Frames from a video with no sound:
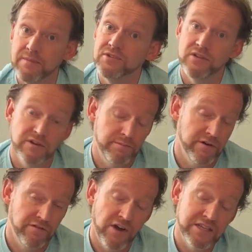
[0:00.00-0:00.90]
so that it
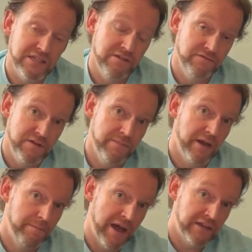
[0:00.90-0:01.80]
provides that
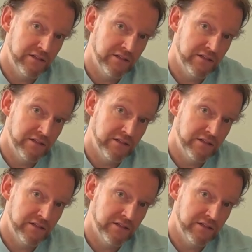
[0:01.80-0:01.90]
feedback back